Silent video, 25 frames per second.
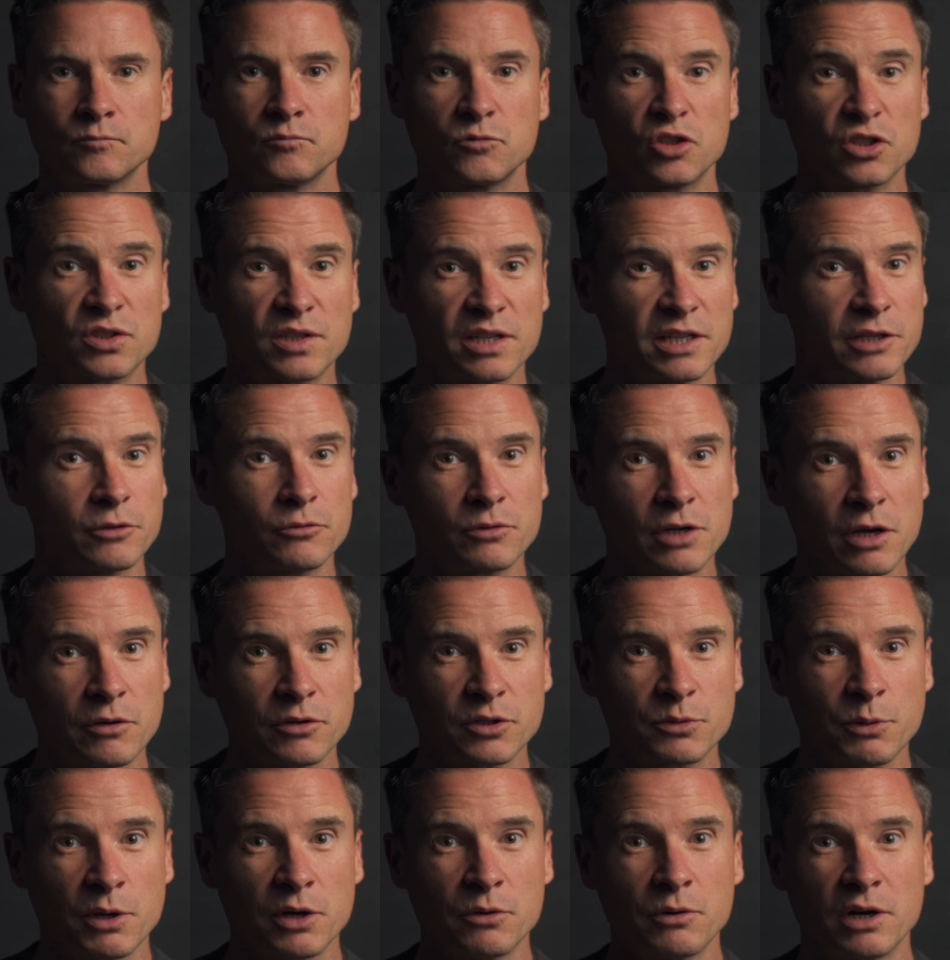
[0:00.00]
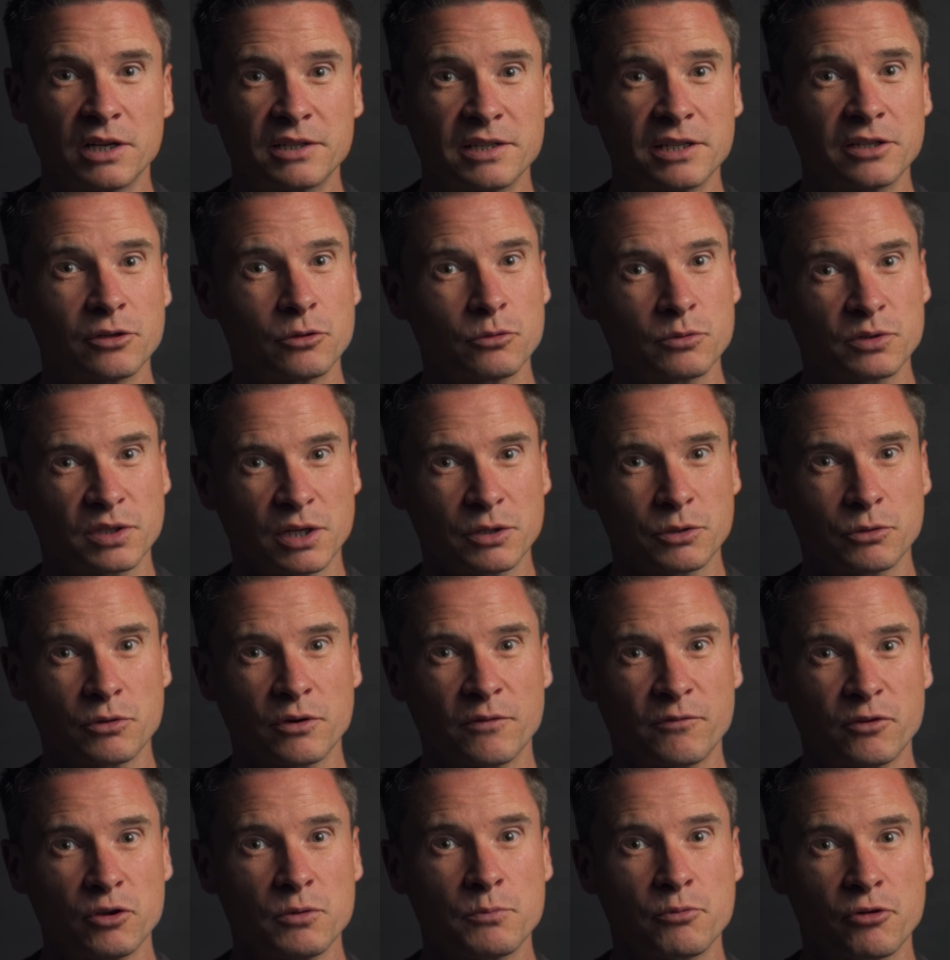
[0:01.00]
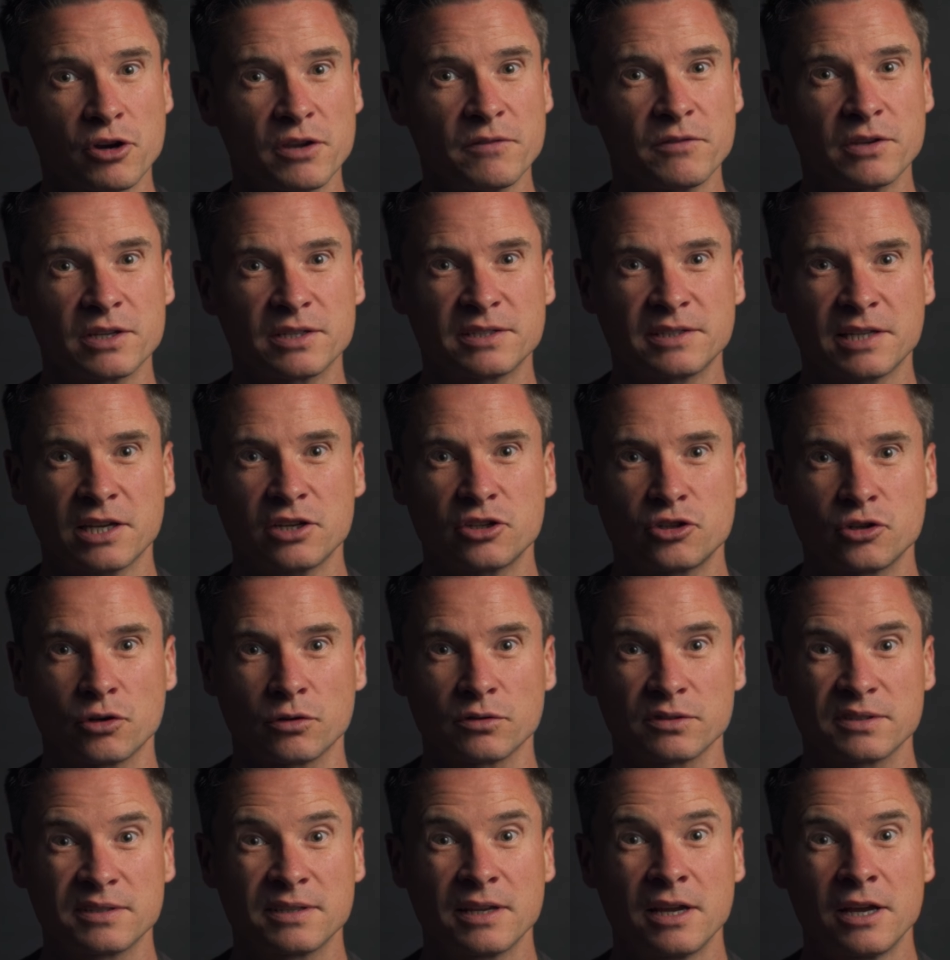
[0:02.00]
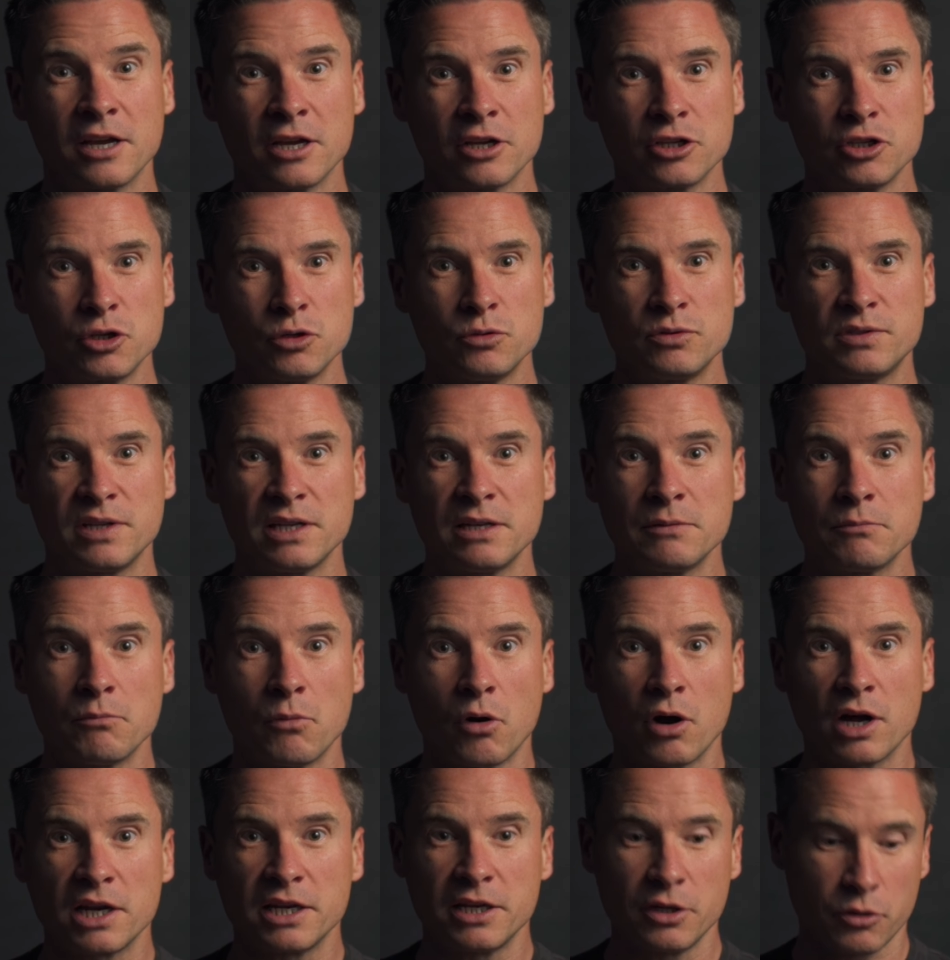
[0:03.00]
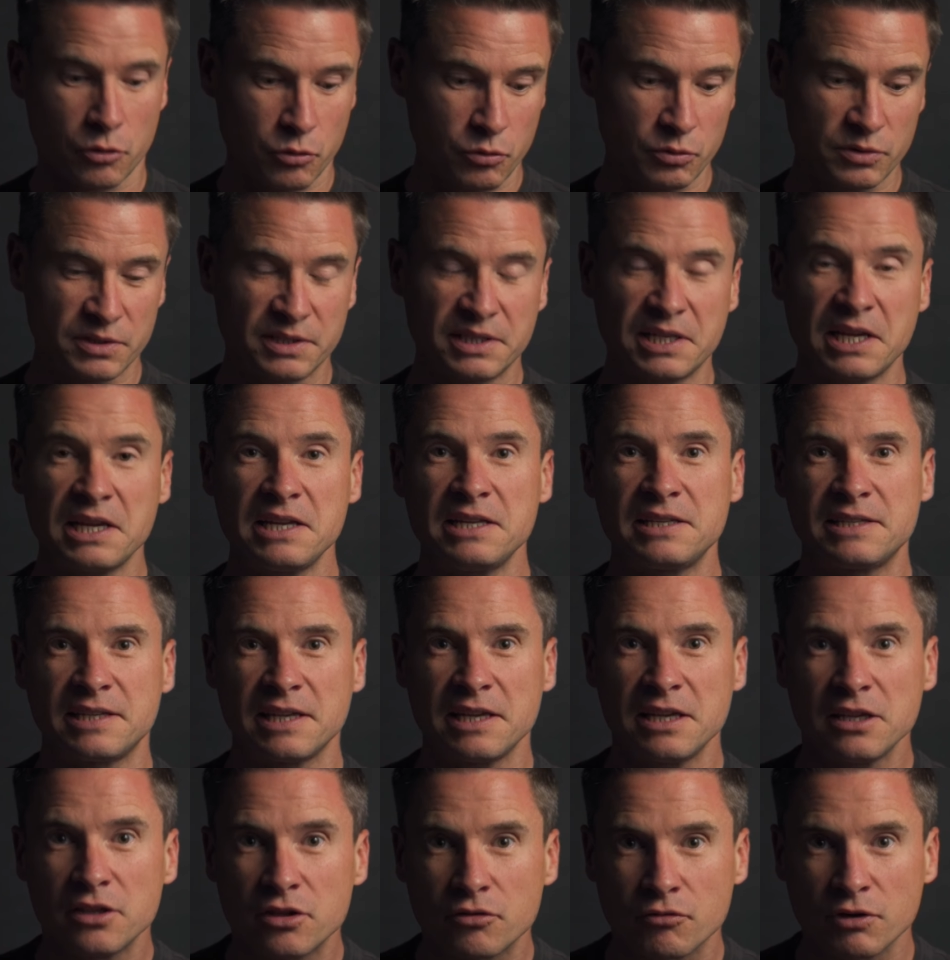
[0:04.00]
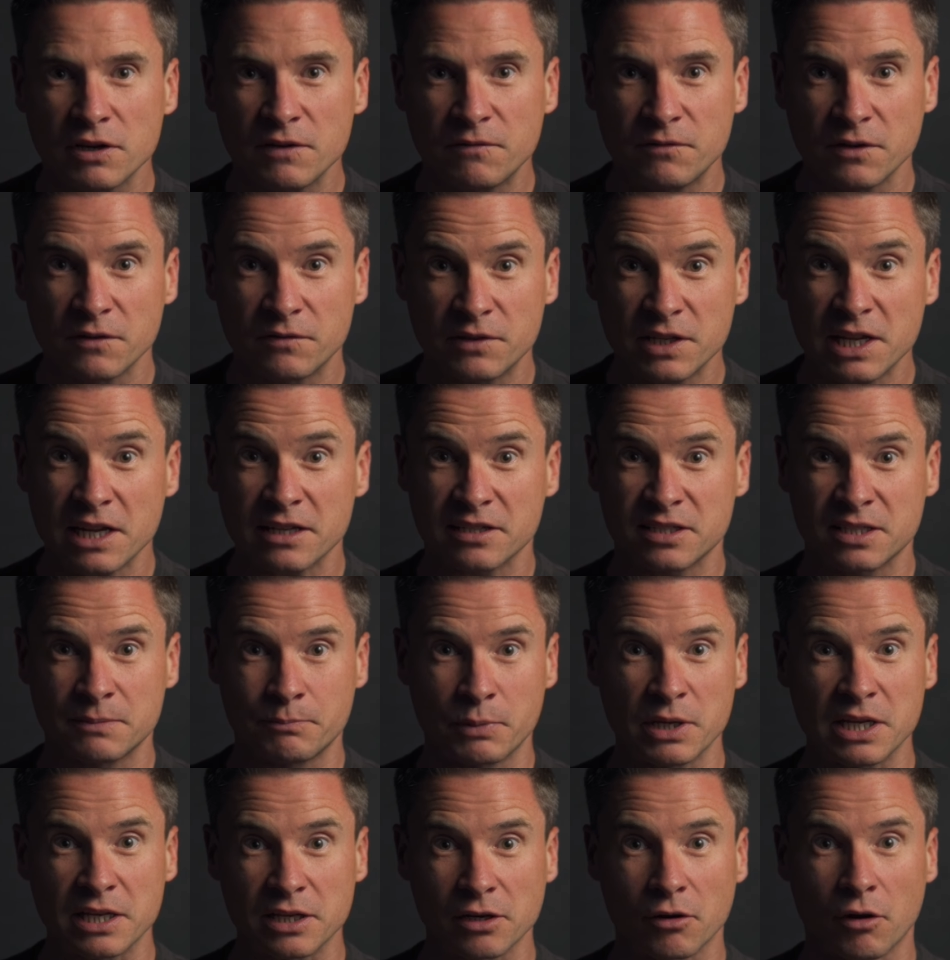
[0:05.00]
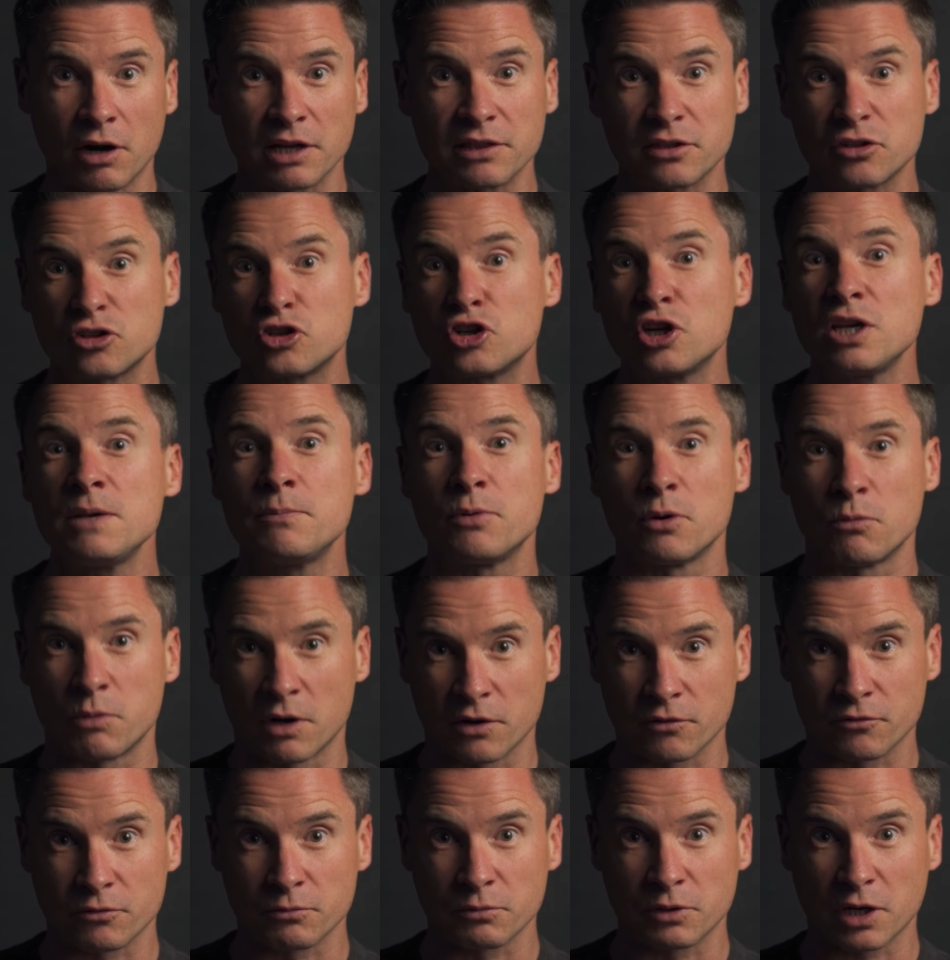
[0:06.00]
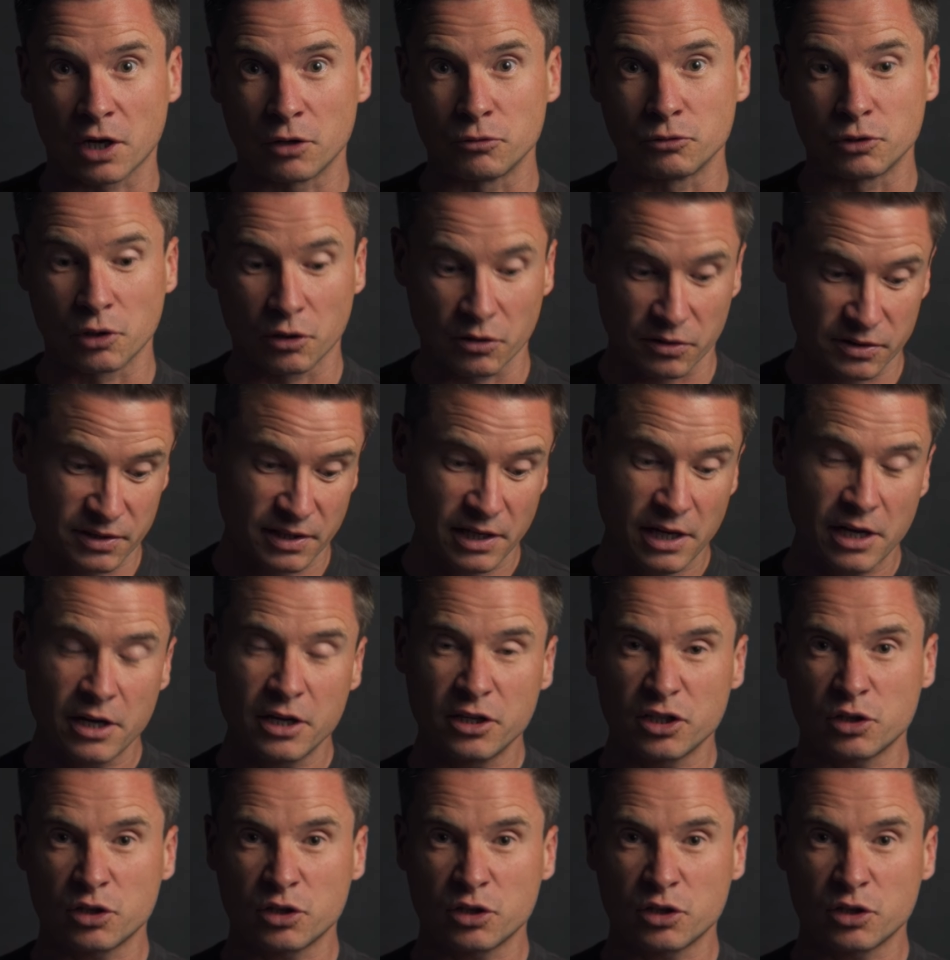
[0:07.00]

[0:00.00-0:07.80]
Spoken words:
Just a little note as well, I did also do a few previous test shots using my little TT350S speed light, the cheaper one from Godox.